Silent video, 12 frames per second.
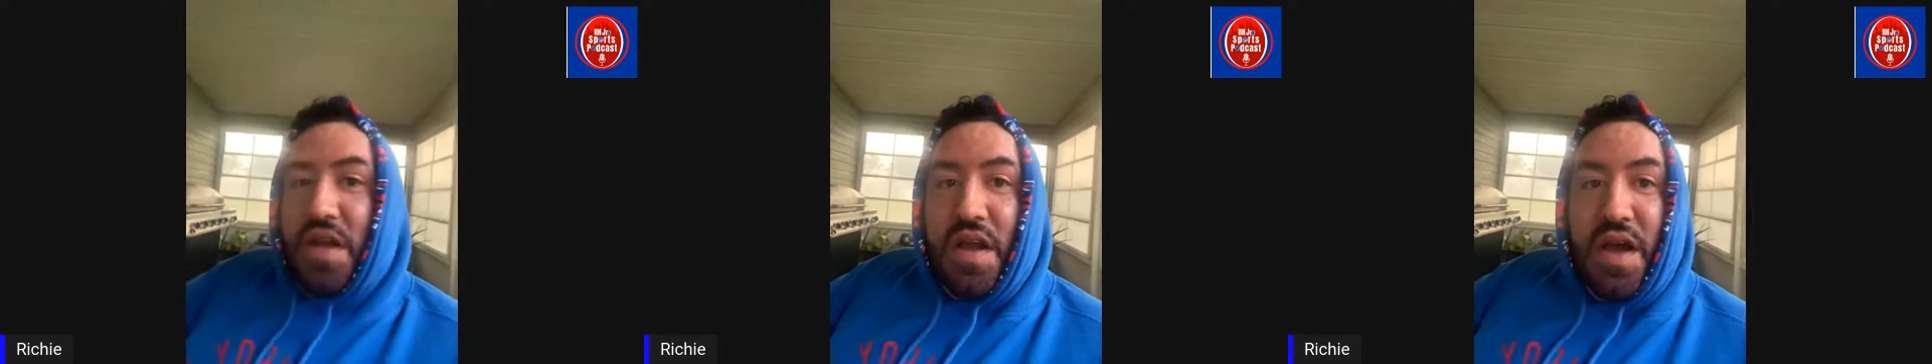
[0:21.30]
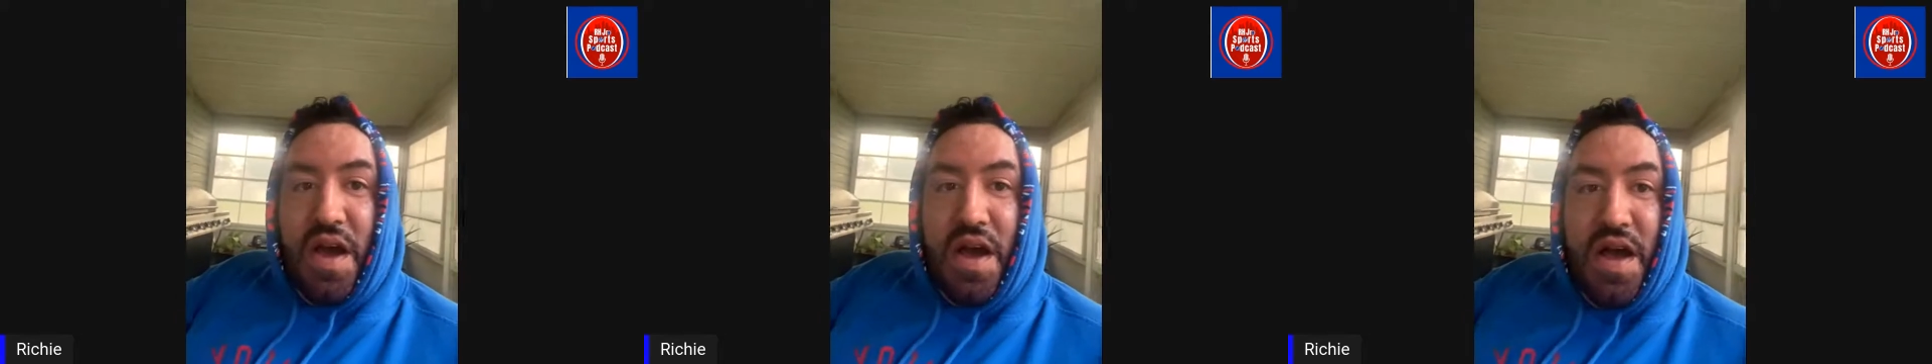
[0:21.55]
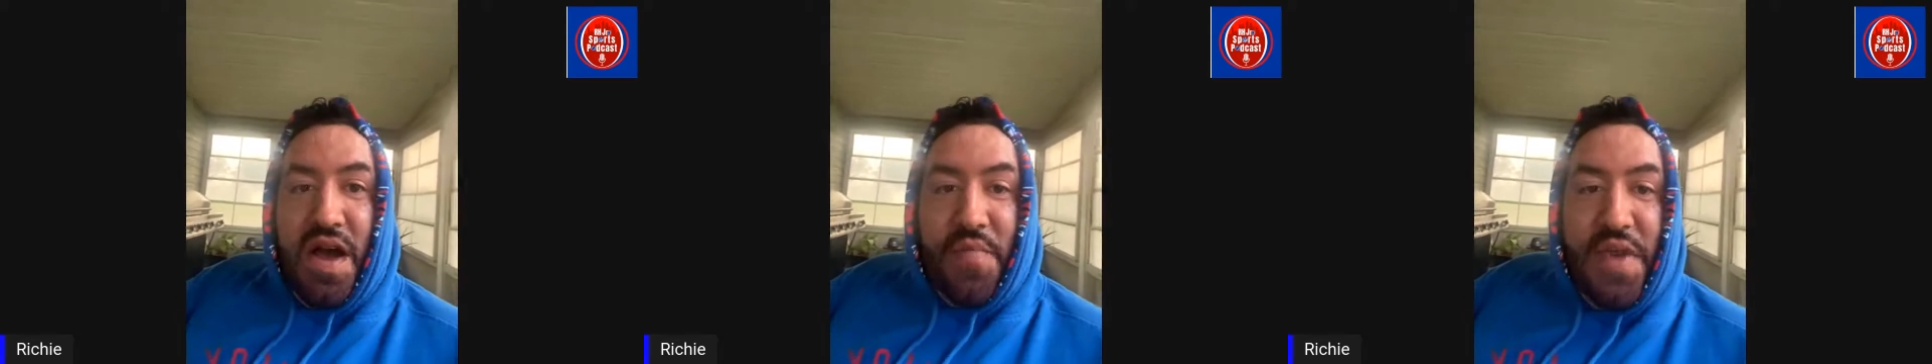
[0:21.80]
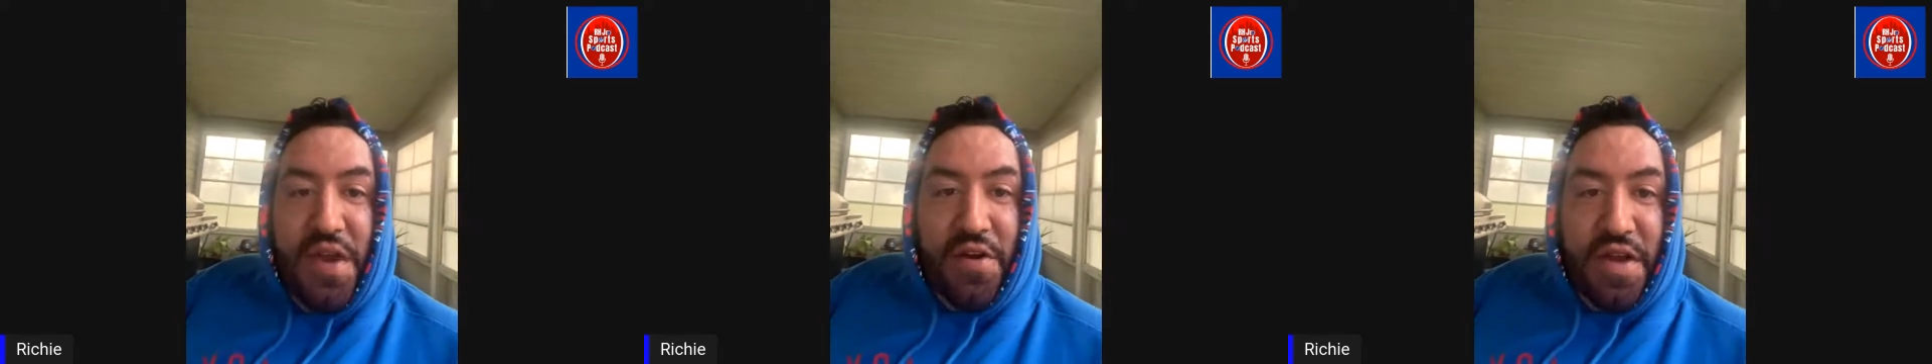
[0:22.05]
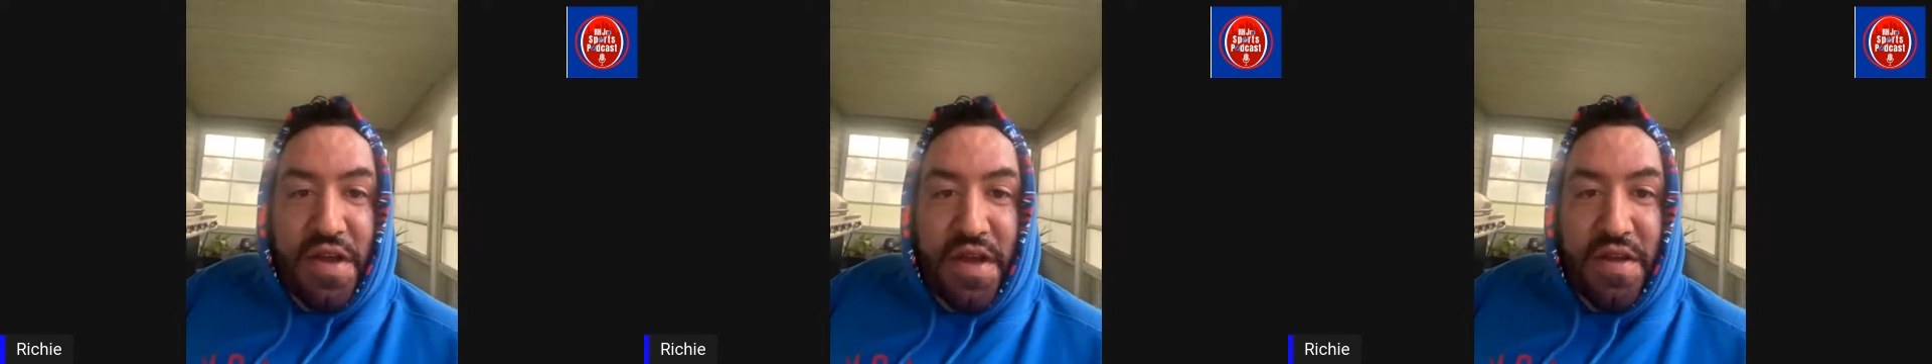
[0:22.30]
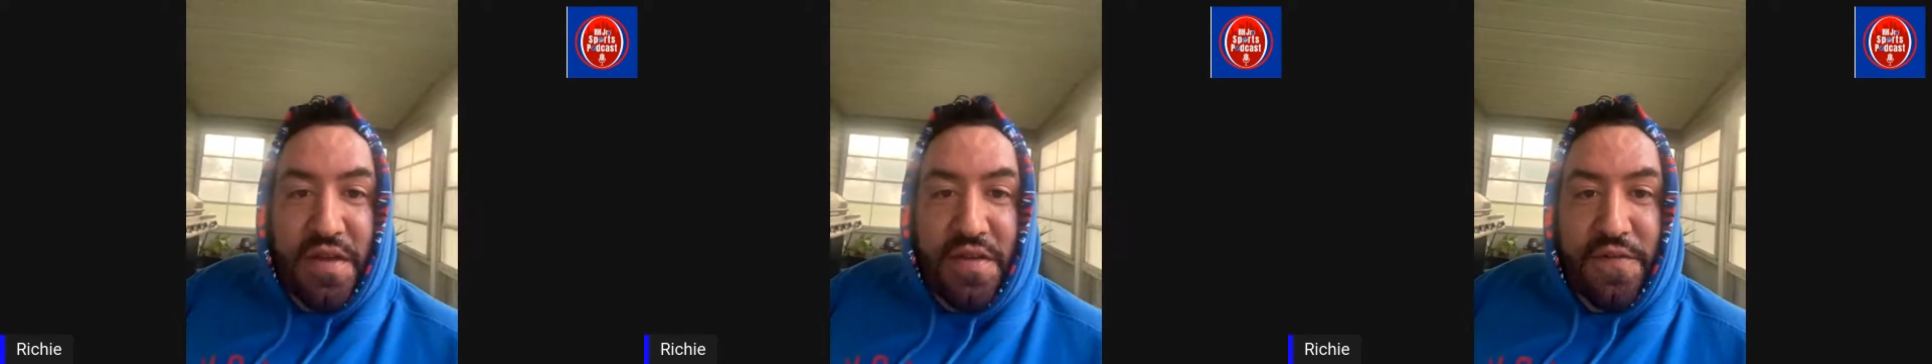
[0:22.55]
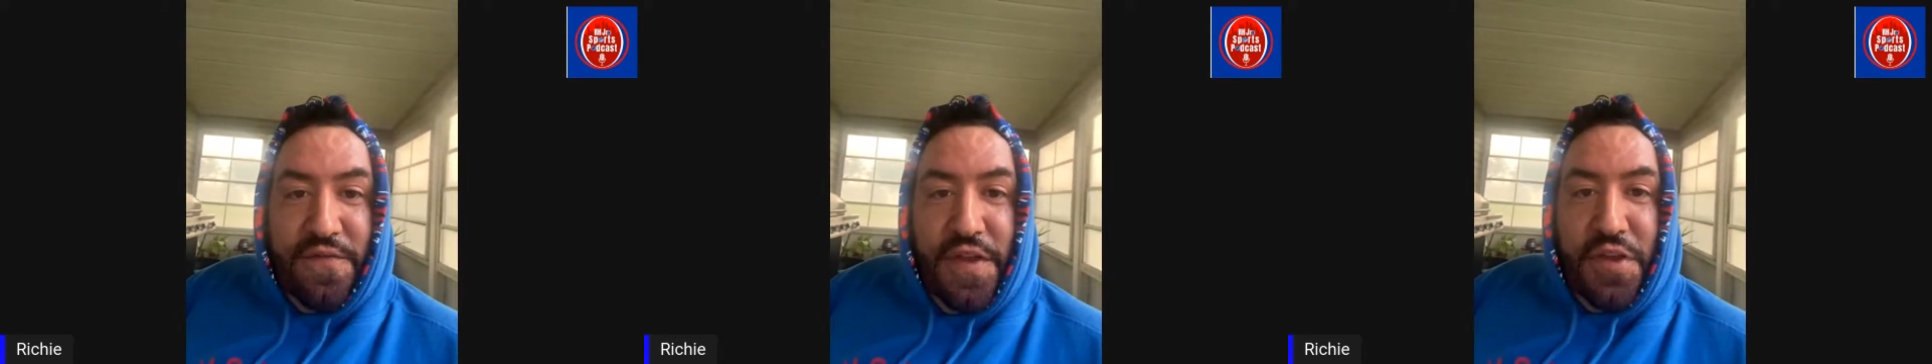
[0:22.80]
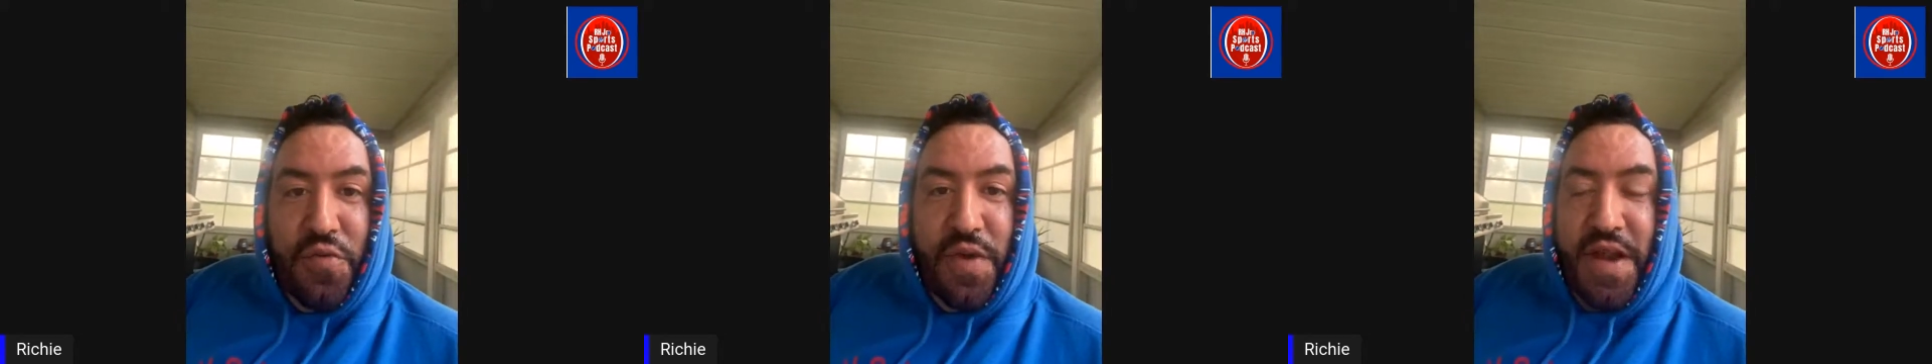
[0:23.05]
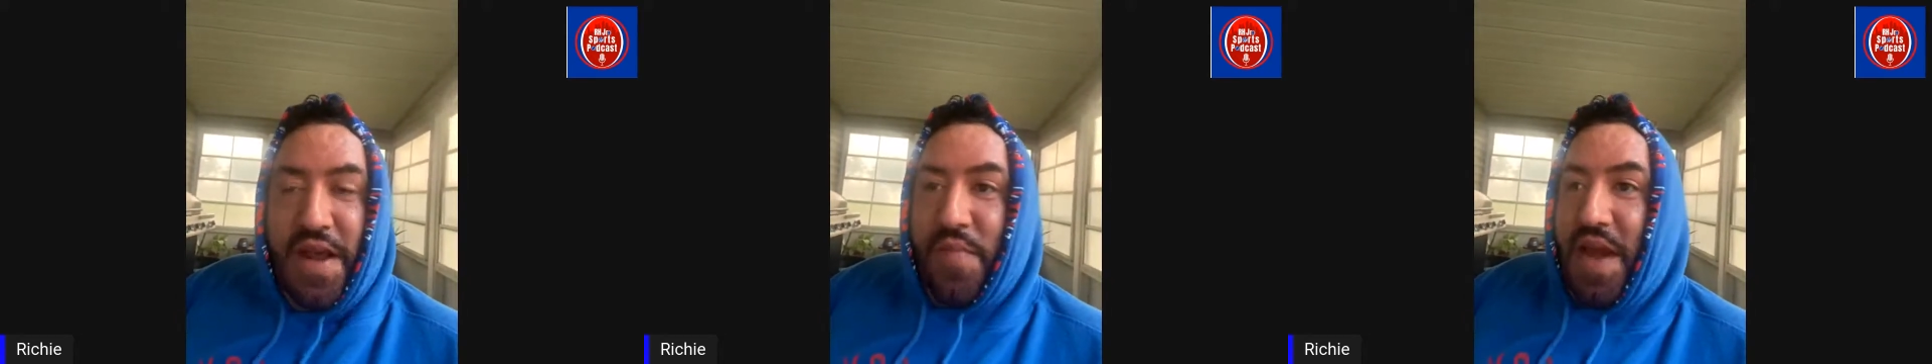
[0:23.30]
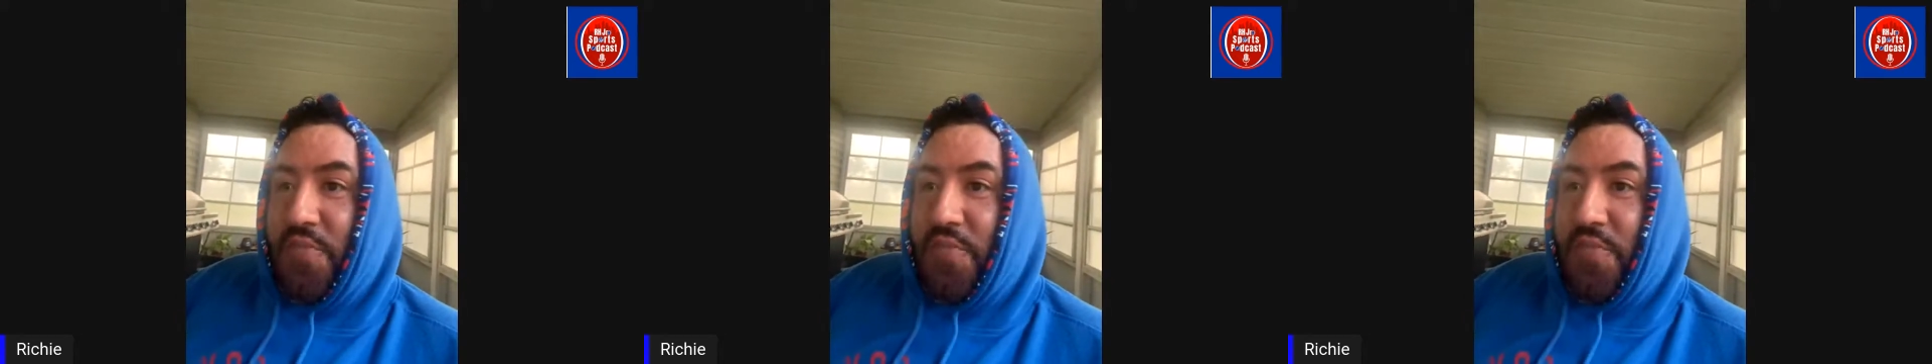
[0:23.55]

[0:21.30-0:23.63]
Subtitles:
I'm here to fill you in on my